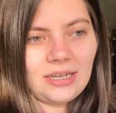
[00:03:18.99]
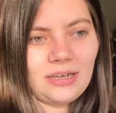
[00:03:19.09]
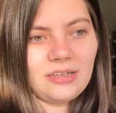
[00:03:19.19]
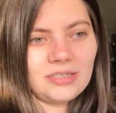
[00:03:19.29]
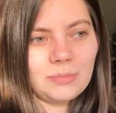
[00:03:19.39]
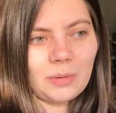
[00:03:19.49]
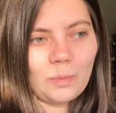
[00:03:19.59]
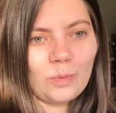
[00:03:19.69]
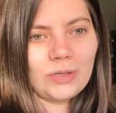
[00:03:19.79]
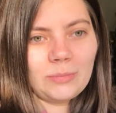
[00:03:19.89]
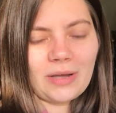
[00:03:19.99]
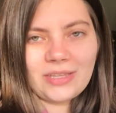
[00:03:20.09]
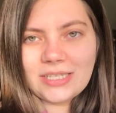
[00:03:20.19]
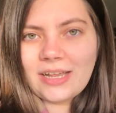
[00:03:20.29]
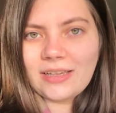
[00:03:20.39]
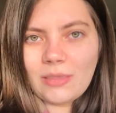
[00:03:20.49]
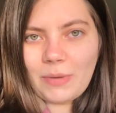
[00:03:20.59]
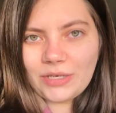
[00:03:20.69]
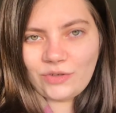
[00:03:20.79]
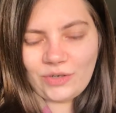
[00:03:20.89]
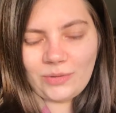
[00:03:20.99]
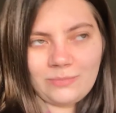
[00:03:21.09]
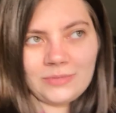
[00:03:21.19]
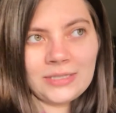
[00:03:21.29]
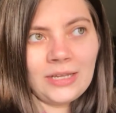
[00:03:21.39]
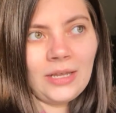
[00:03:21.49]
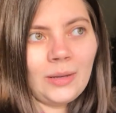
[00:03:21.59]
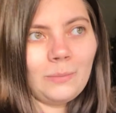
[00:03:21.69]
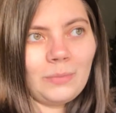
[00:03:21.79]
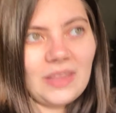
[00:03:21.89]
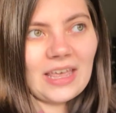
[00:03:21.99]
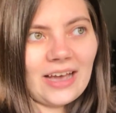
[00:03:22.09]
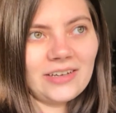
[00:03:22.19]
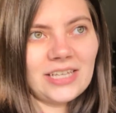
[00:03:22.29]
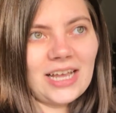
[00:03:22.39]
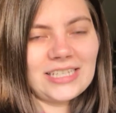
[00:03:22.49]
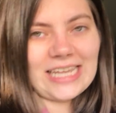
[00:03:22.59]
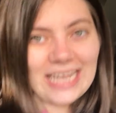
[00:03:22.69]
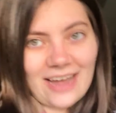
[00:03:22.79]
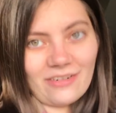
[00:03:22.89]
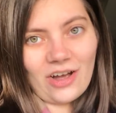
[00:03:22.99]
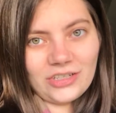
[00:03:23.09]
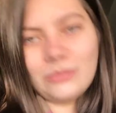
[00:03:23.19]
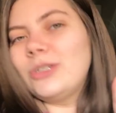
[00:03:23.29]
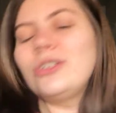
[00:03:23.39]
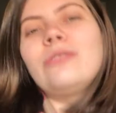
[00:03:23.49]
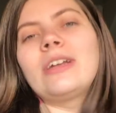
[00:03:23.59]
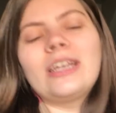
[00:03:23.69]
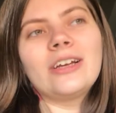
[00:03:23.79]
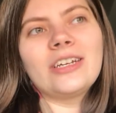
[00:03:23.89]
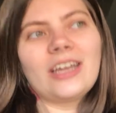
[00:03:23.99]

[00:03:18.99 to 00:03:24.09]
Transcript: Luke's a bit worried about the size of the bedrooms, but the house has a garage, which is really good.